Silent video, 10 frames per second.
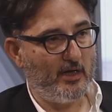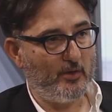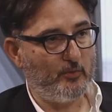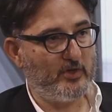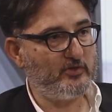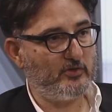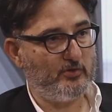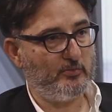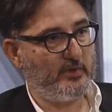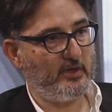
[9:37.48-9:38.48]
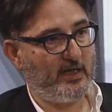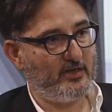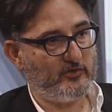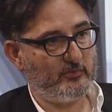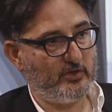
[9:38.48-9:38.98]
Western European
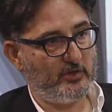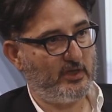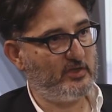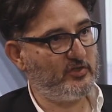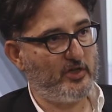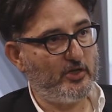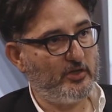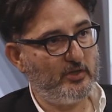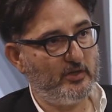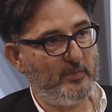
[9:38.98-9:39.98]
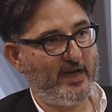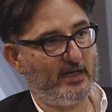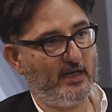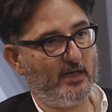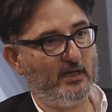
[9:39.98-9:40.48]
customer that started
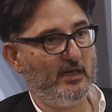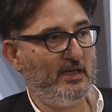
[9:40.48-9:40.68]
banking